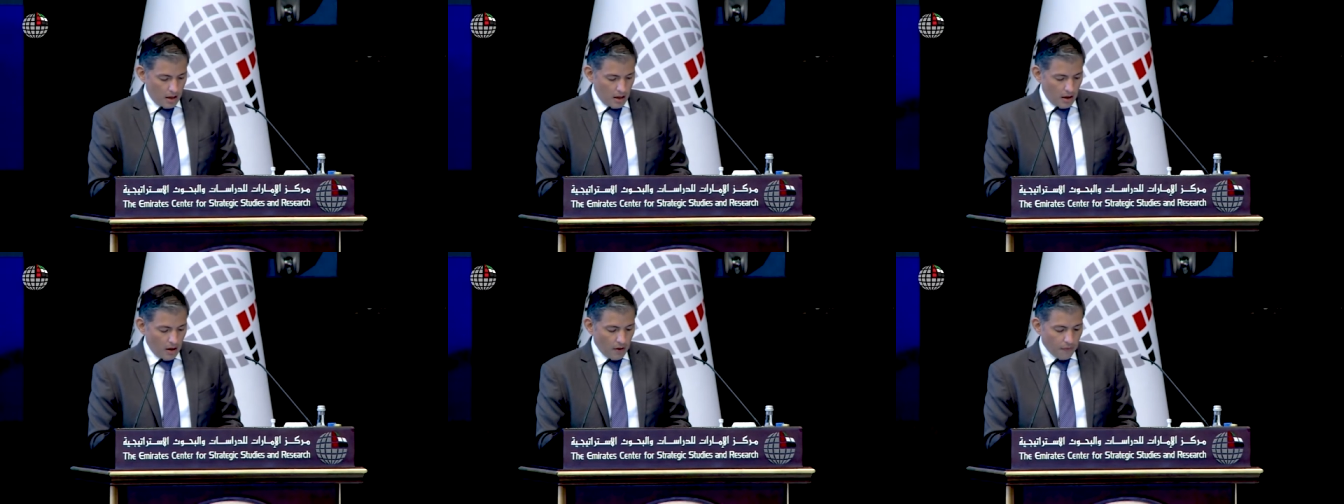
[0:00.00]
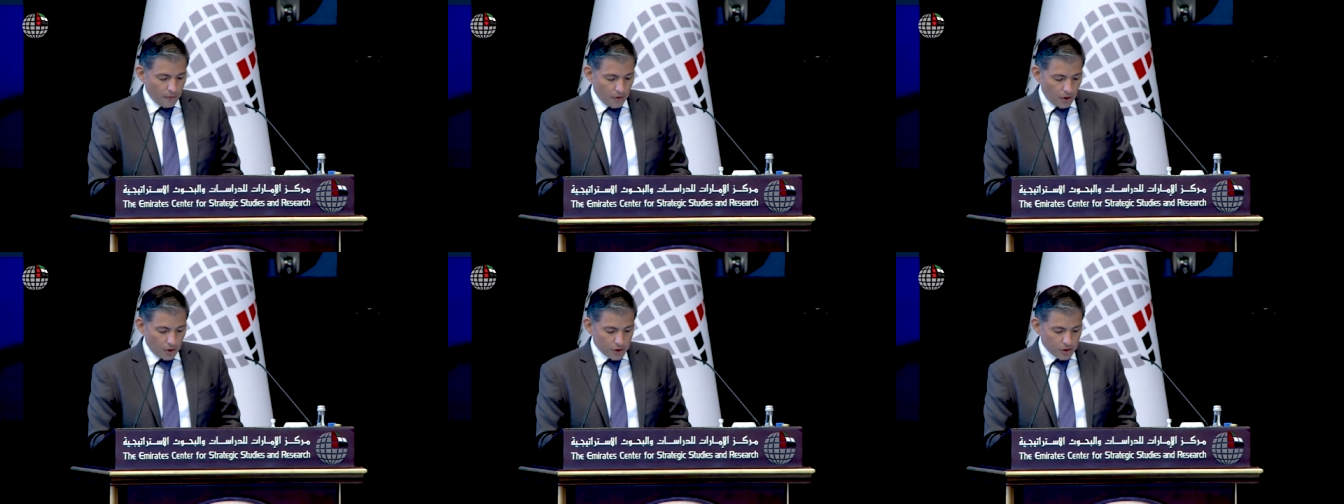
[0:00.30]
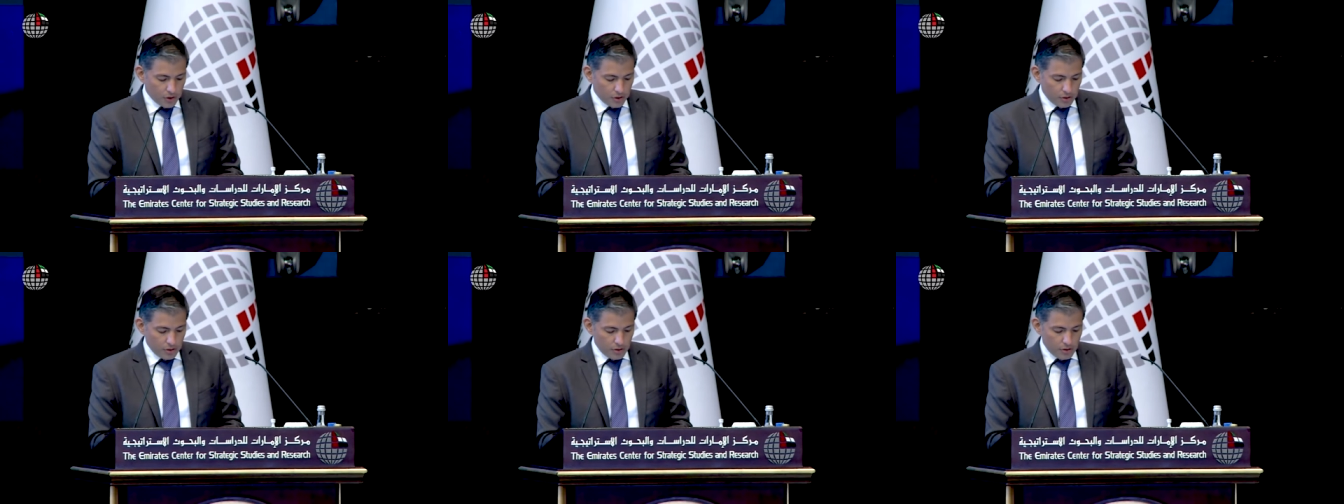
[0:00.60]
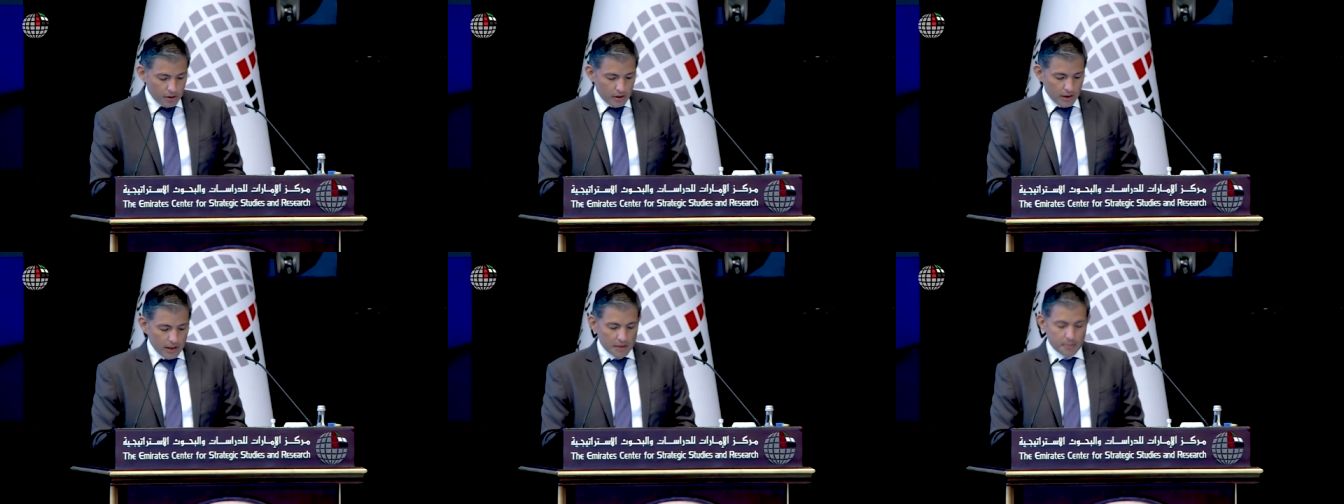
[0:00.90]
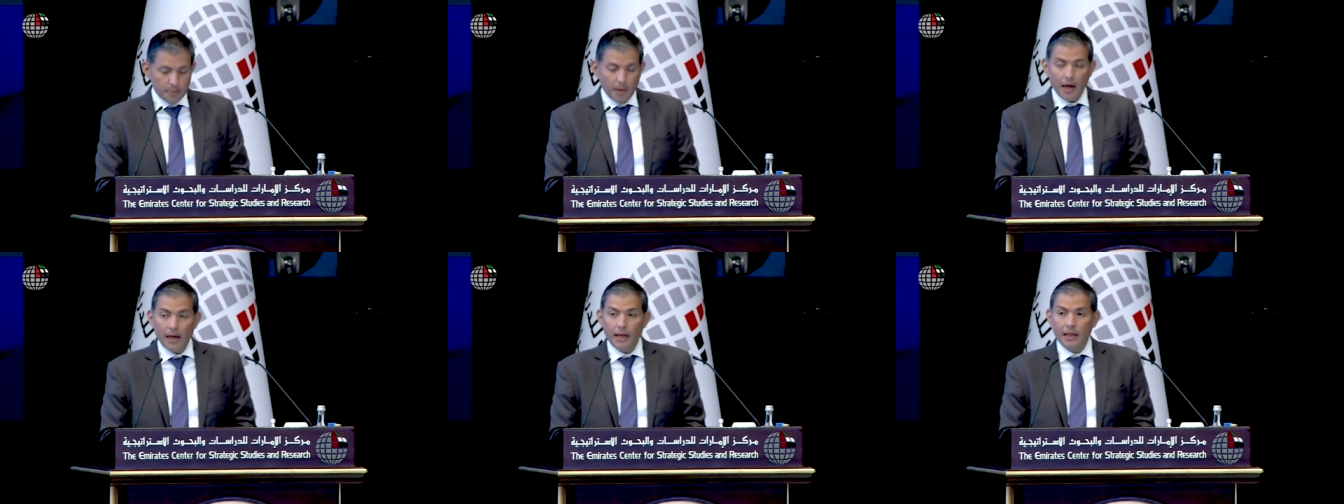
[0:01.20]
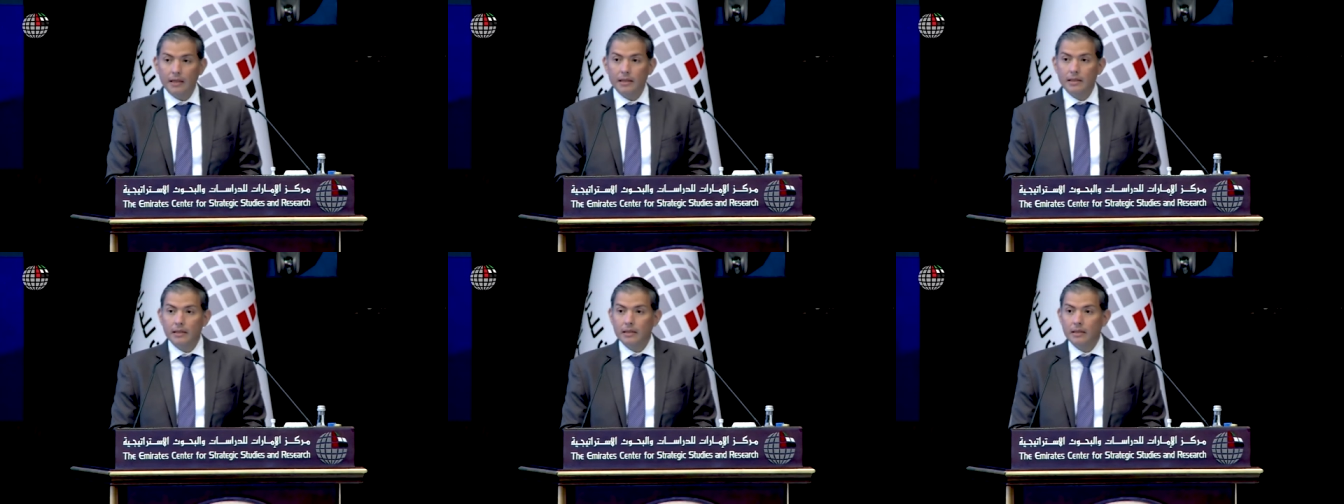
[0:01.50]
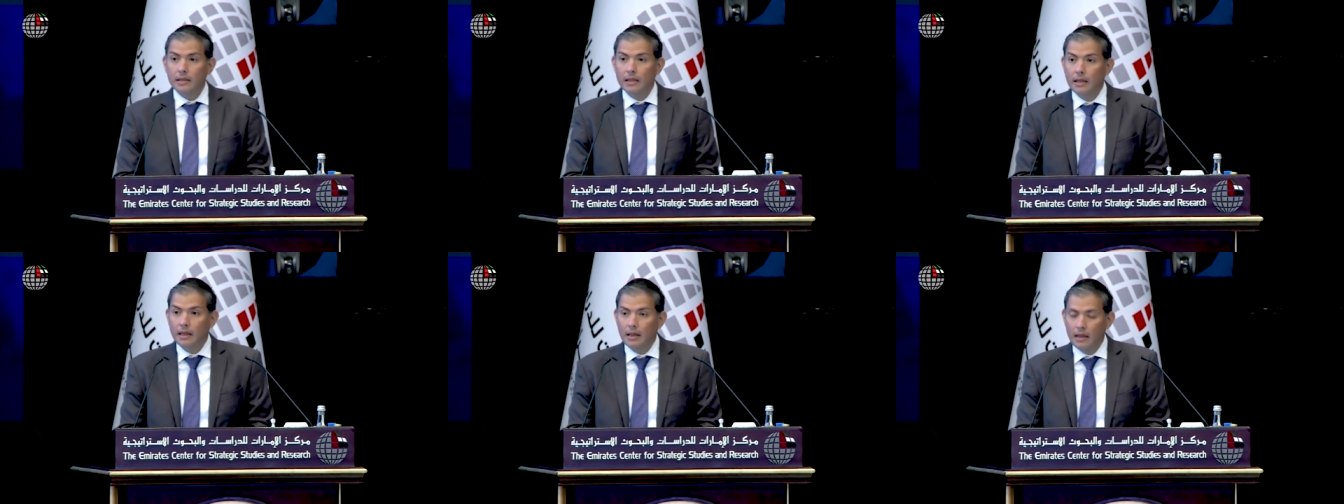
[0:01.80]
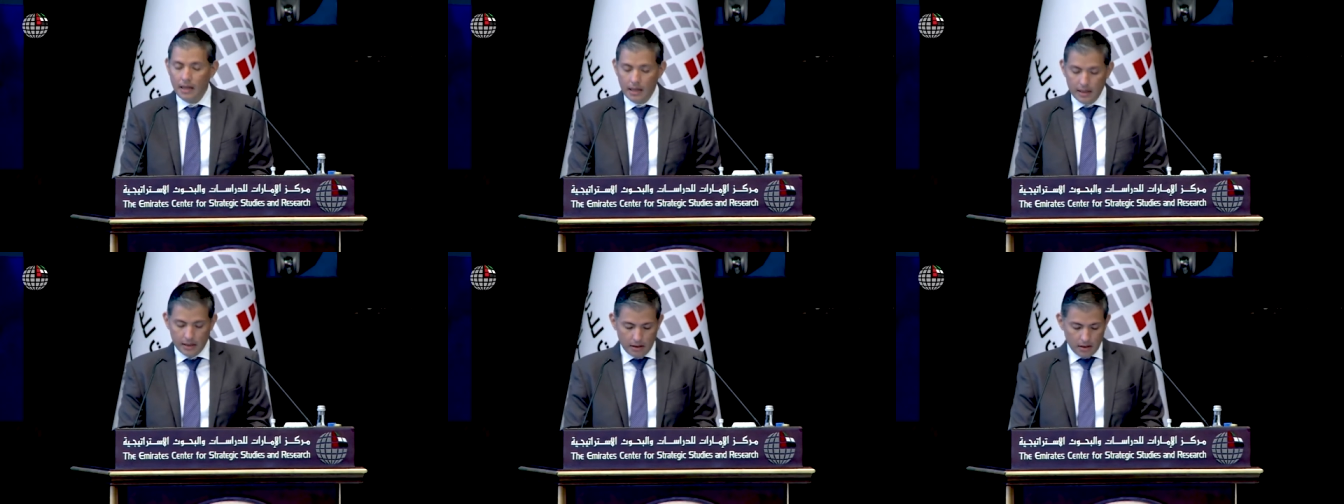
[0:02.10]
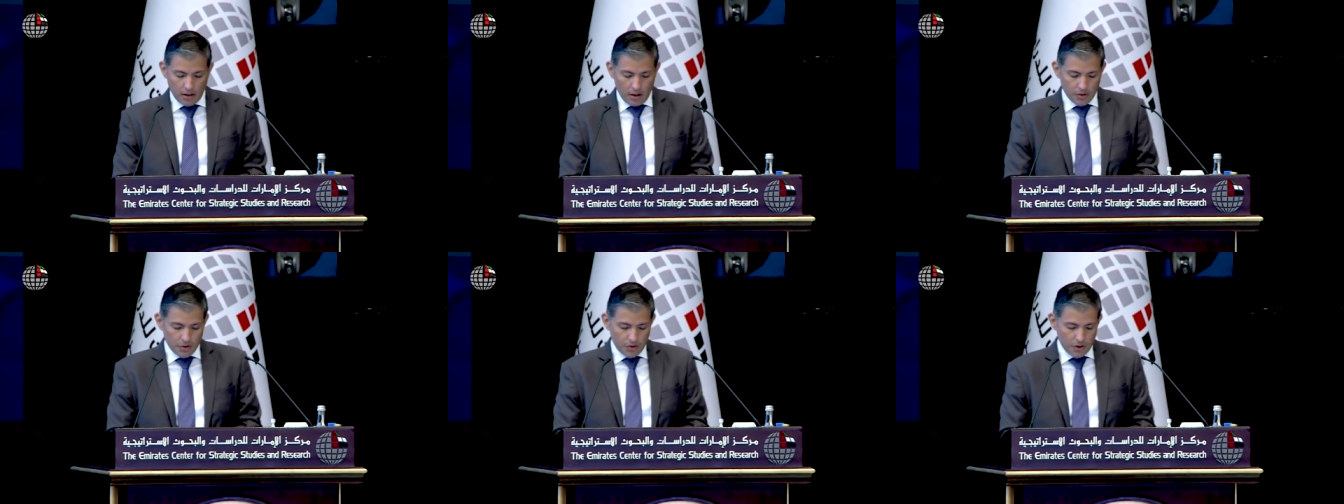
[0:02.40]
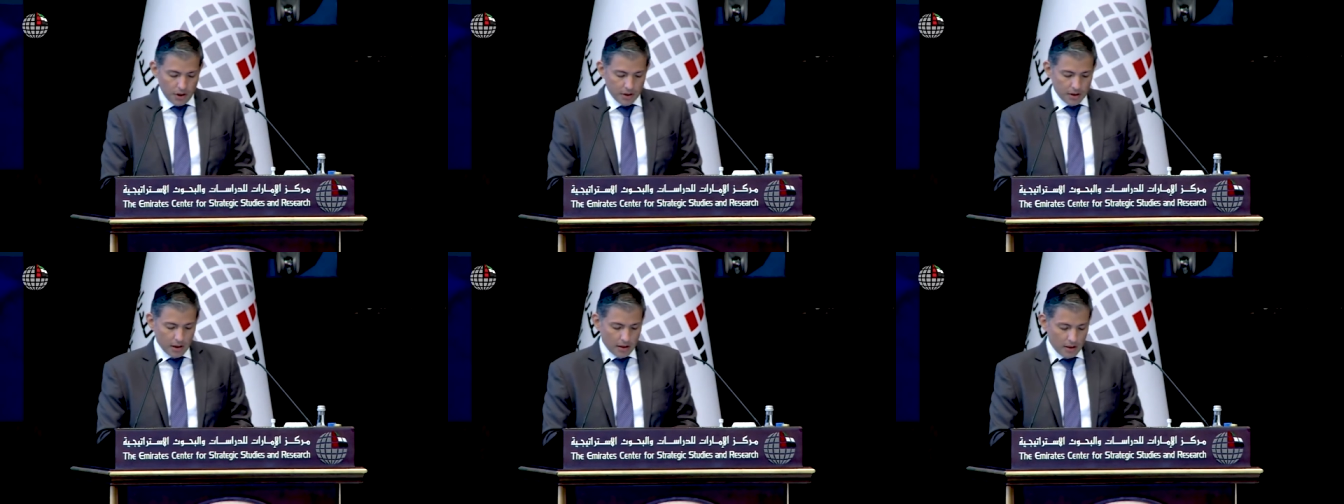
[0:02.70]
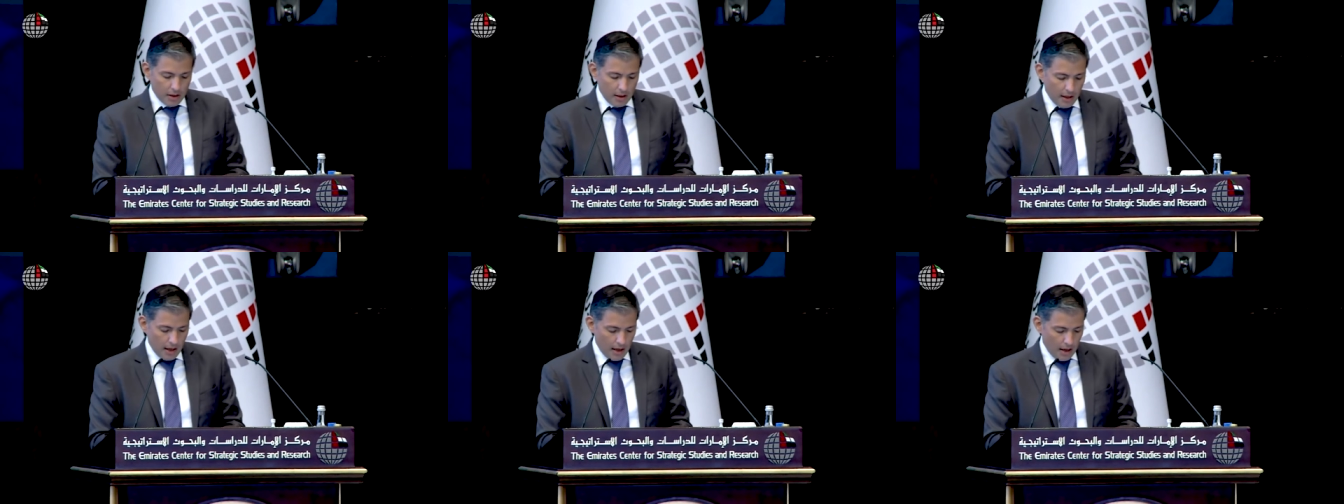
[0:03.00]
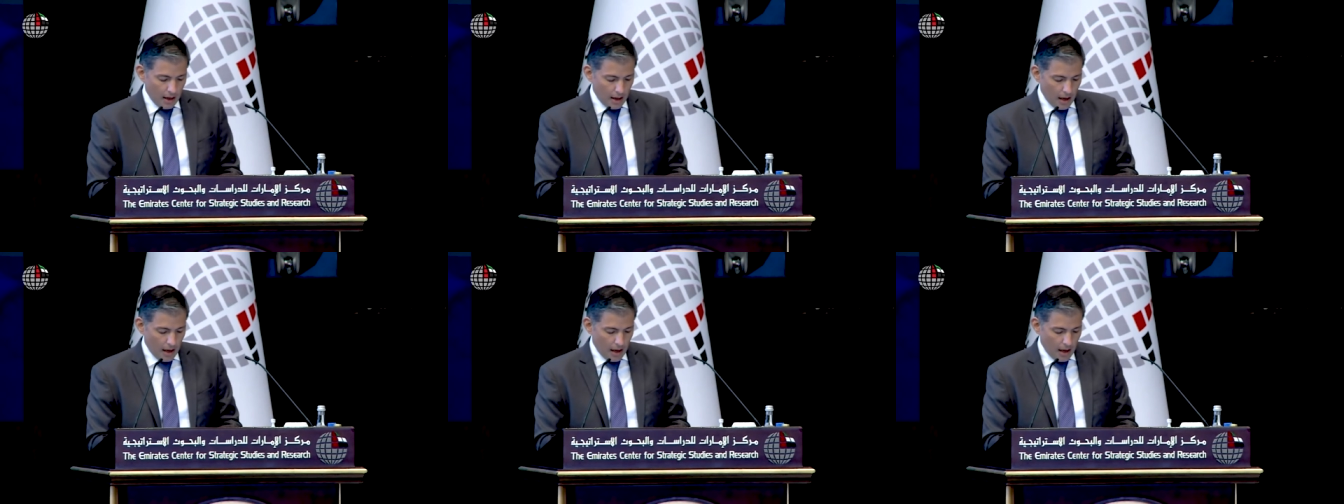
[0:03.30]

Of course, despite this uncertainty